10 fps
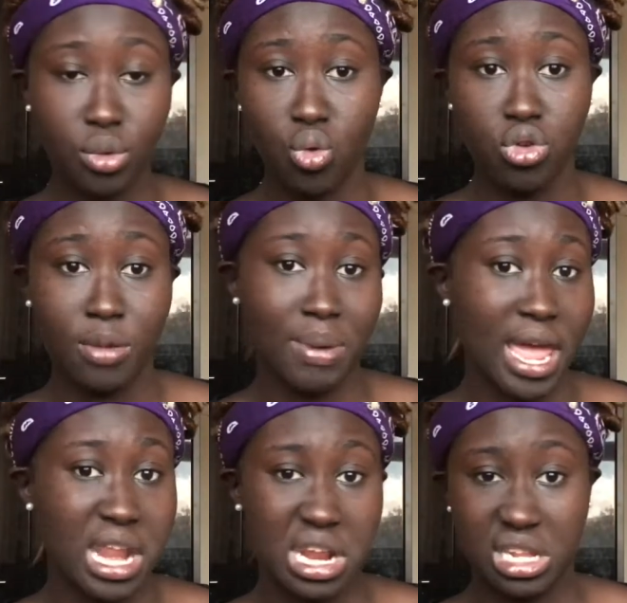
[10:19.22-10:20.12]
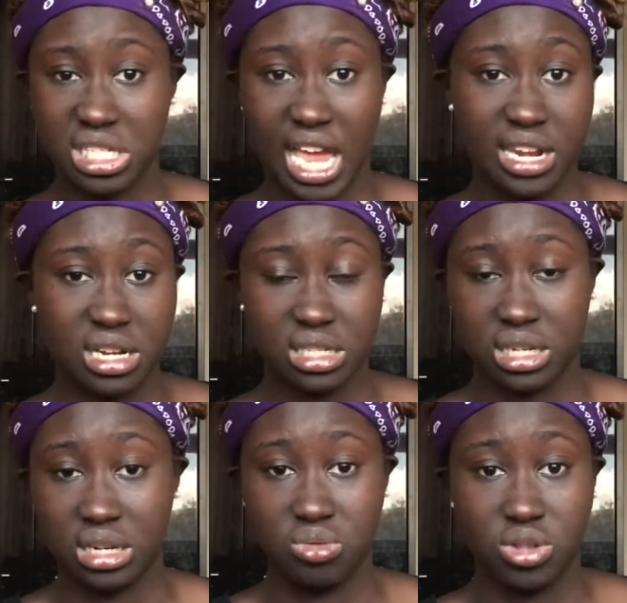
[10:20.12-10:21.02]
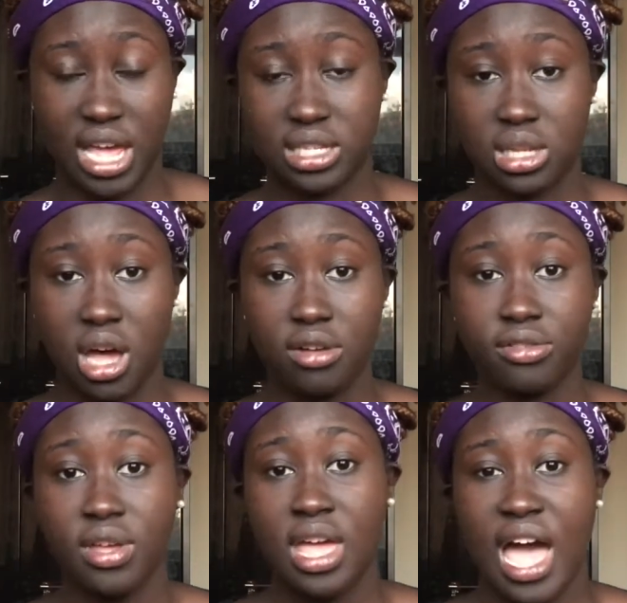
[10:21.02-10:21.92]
all the pain and the sadness and all that stuff.